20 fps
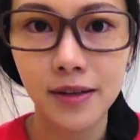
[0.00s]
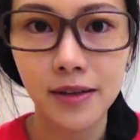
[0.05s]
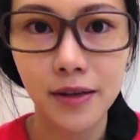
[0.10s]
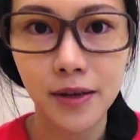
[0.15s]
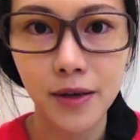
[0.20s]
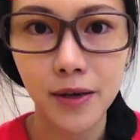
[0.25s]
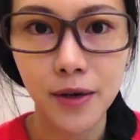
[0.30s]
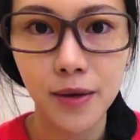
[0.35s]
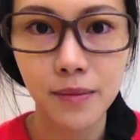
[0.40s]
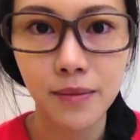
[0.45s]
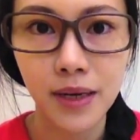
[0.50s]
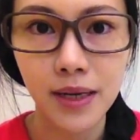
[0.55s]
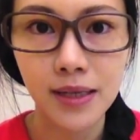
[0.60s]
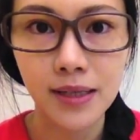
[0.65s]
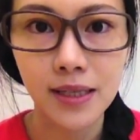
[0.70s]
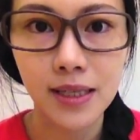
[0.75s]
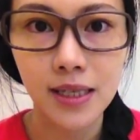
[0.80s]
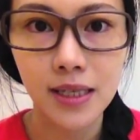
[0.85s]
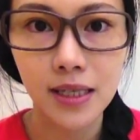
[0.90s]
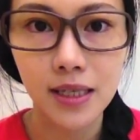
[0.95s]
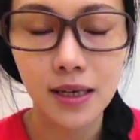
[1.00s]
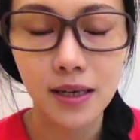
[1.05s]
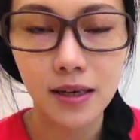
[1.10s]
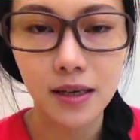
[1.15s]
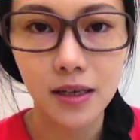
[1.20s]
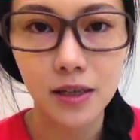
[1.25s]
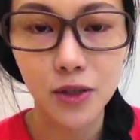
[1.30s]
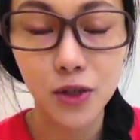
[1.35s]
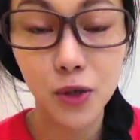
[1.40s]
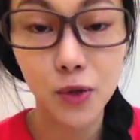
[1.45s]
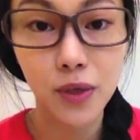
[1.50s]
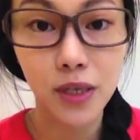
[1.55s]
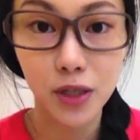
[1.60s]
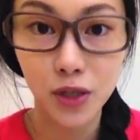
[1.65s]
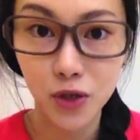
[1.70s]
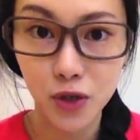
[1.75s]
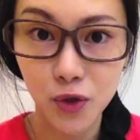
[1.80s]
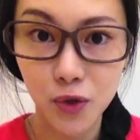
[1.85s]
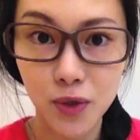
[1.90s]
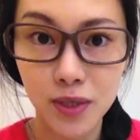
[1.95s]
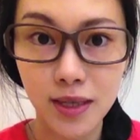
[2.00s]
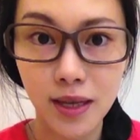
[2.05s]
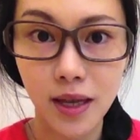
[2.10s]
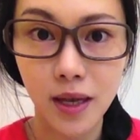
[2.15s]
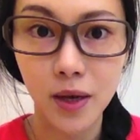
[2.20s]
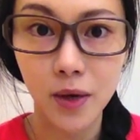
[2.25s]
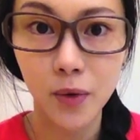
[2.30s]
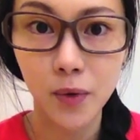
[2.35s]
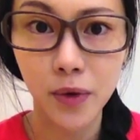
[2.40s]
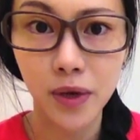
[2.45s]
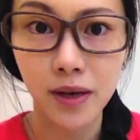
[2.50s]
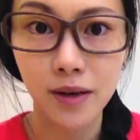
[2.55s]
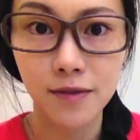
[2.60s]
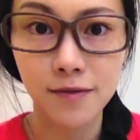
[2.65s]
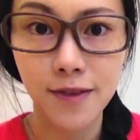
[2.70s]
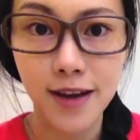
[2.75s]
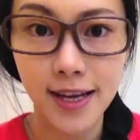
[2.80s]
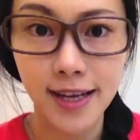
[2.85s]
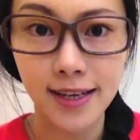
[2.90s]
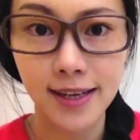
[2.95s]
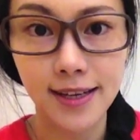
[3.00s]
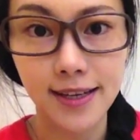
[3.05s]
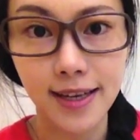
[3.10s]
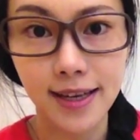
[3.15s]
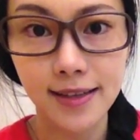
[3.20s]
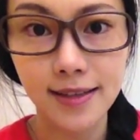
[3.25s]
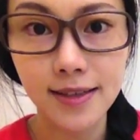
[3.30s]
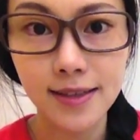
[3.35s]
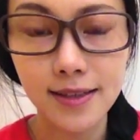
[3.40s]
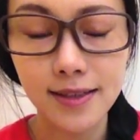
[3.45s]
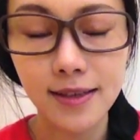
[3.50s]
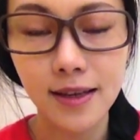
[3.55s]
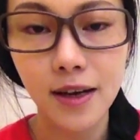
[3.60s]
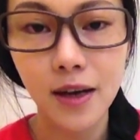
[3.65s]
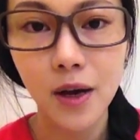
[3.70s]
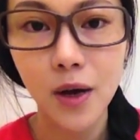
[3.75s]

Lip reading: there are mainly two issues that we are fighting against.